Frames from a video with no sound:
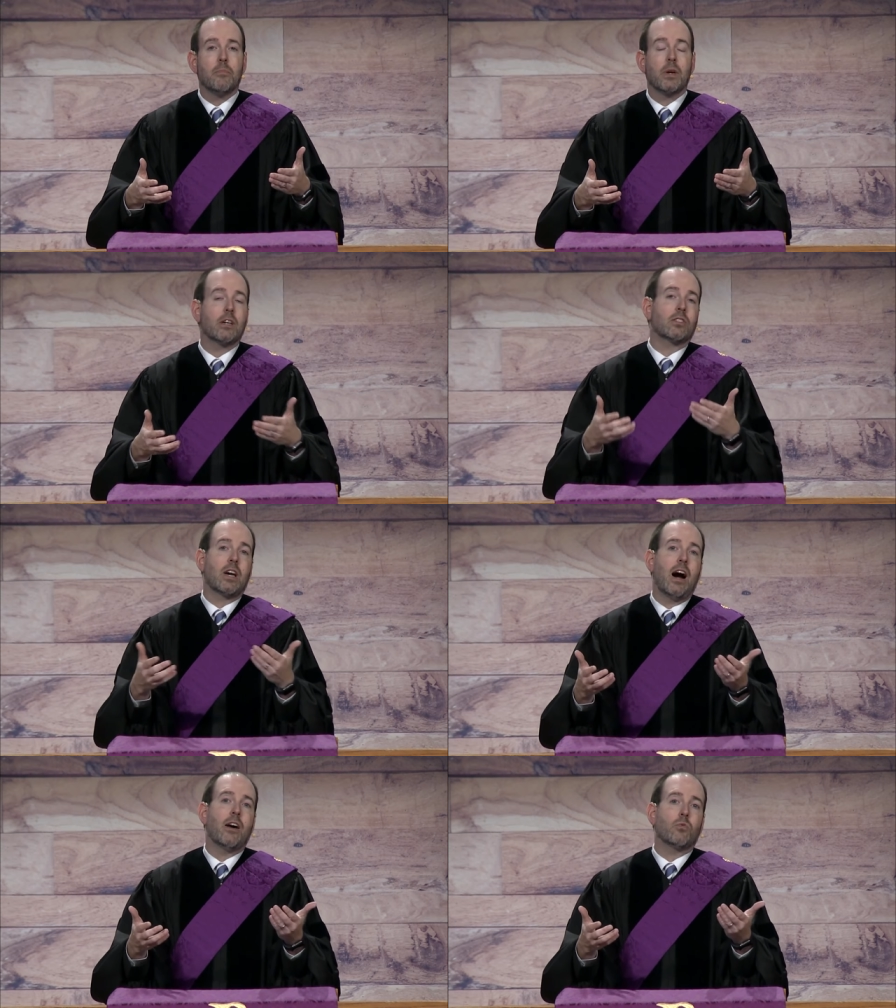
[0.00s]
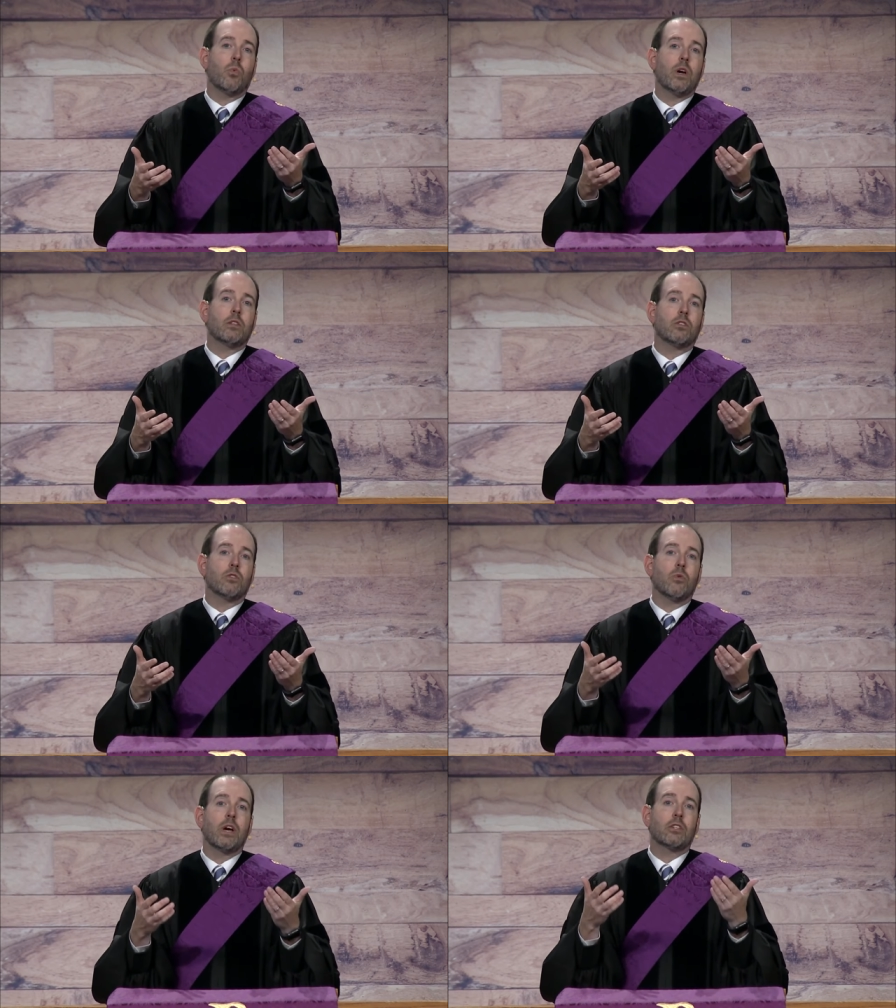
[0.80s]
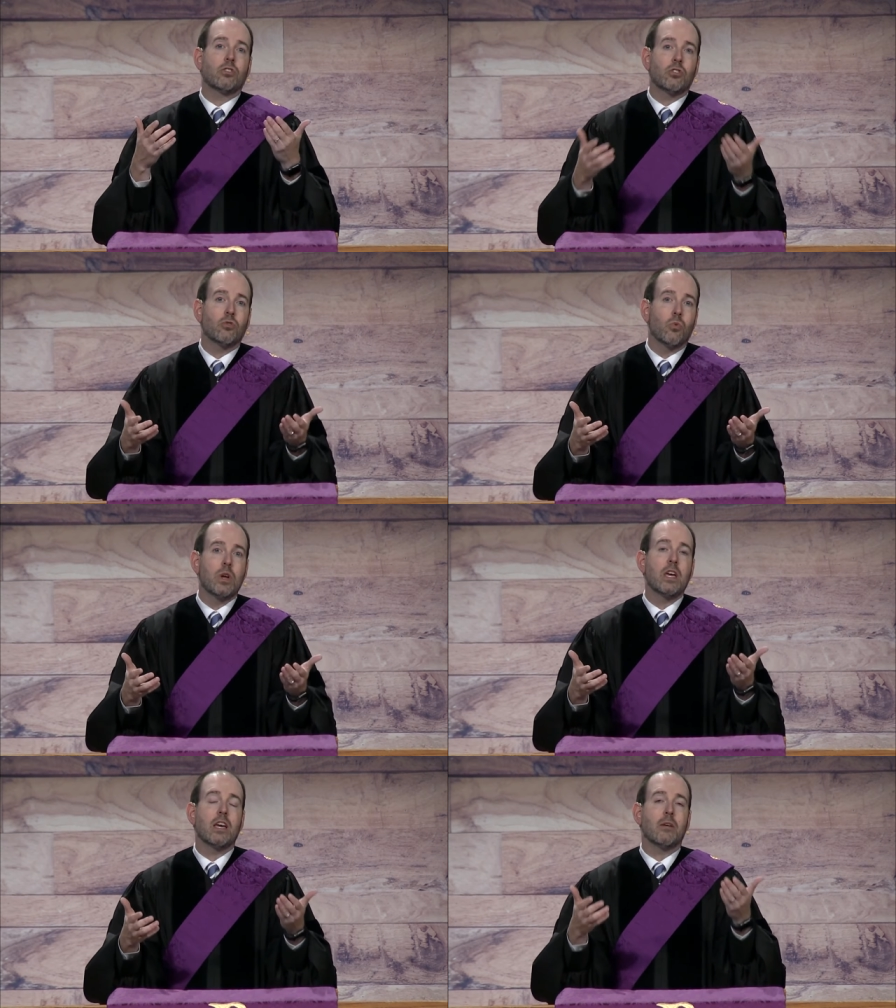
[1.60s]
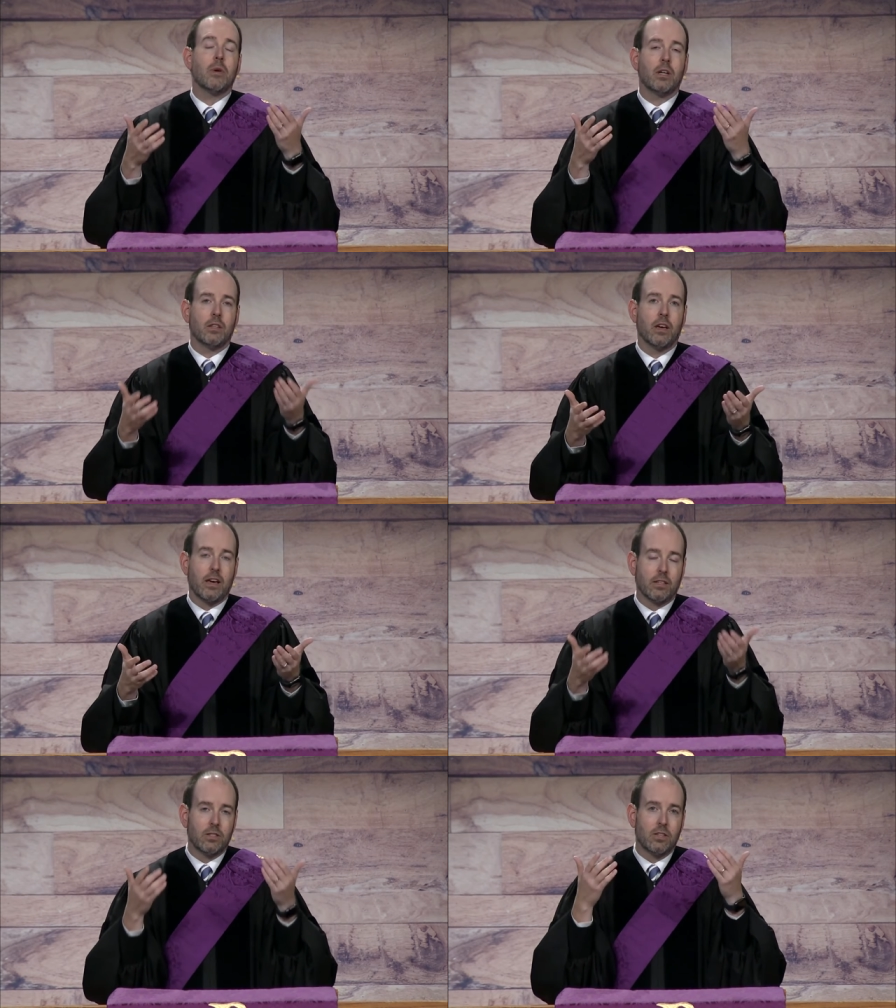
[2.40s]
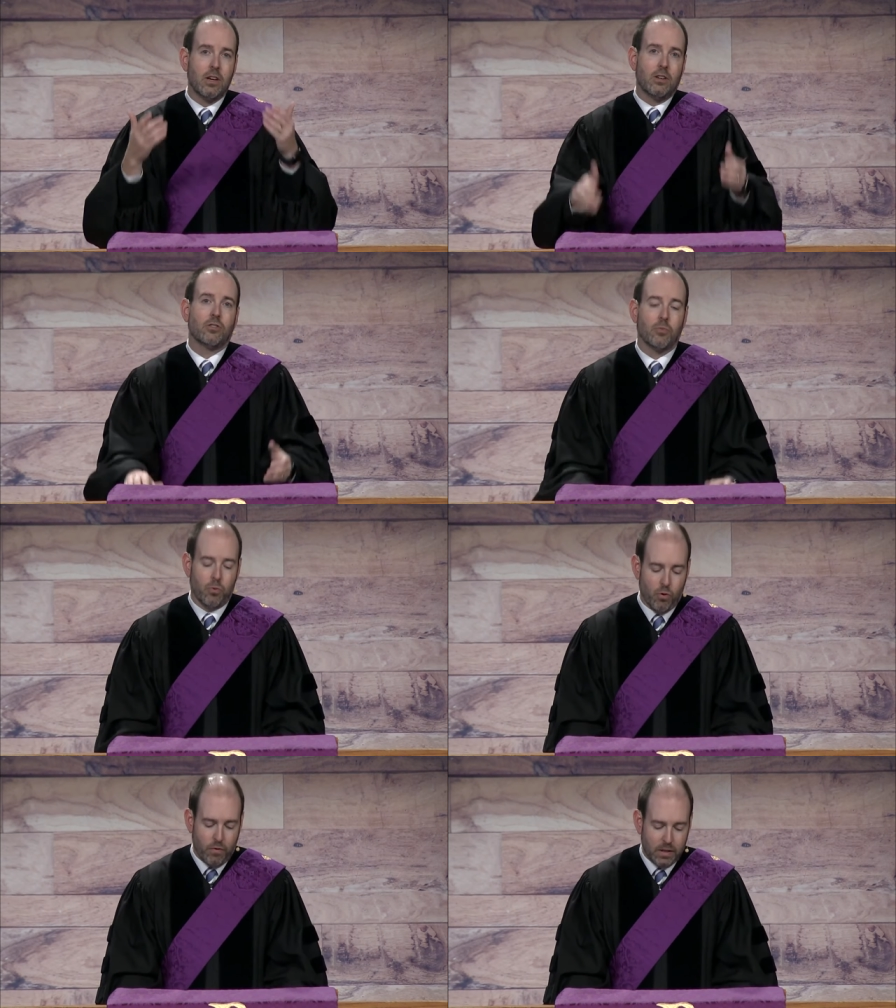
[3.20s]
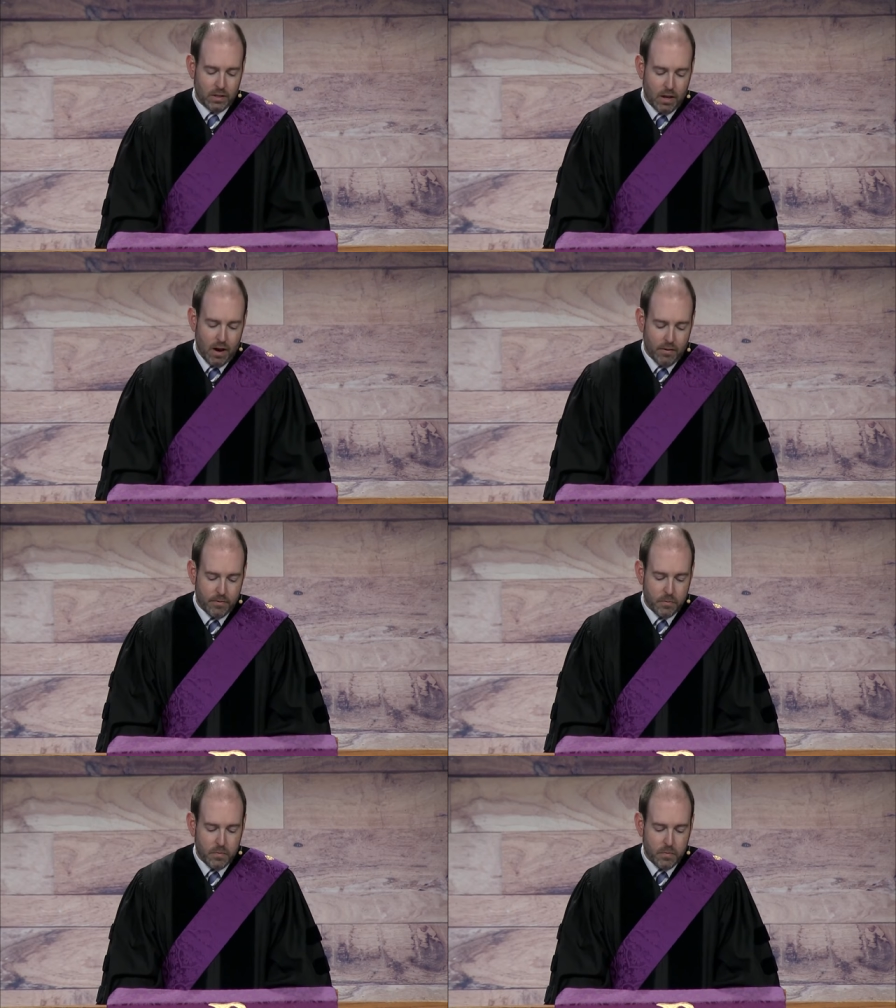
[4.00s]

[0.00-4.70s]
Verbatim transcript: because God went to extreme lengths to prove his love.